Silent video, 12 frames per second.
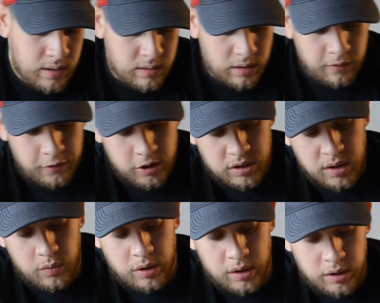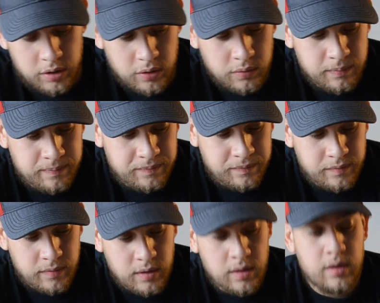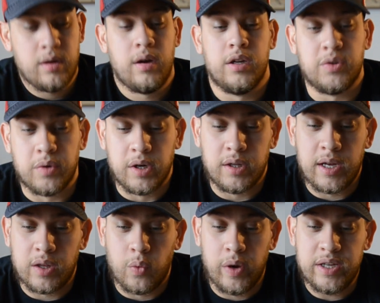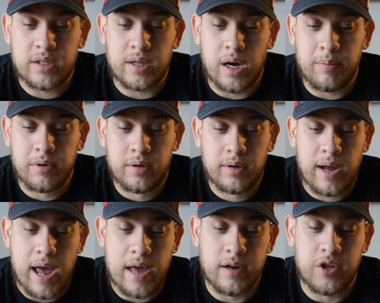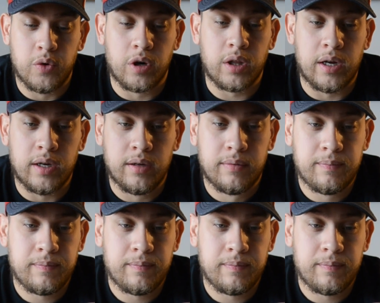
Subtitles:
Now the first thing we're going to do is we're going to take the weight stopper, add it to our line.